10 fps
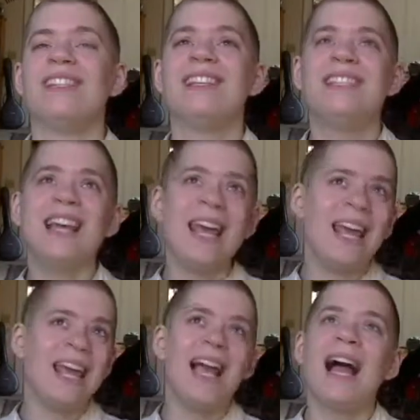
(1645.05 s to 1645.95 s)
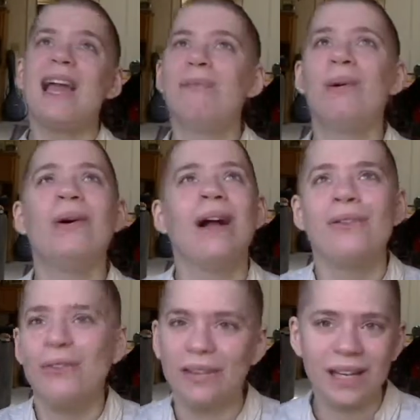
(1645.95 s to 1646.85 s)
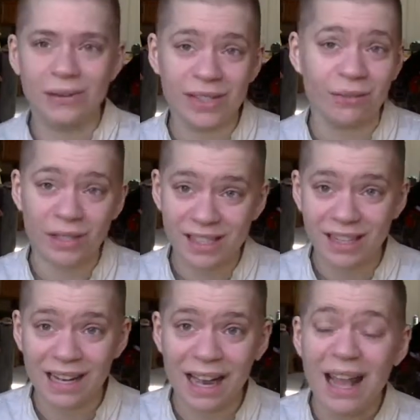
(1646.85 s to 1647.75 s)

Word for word: Today, I put out new videos every Sunday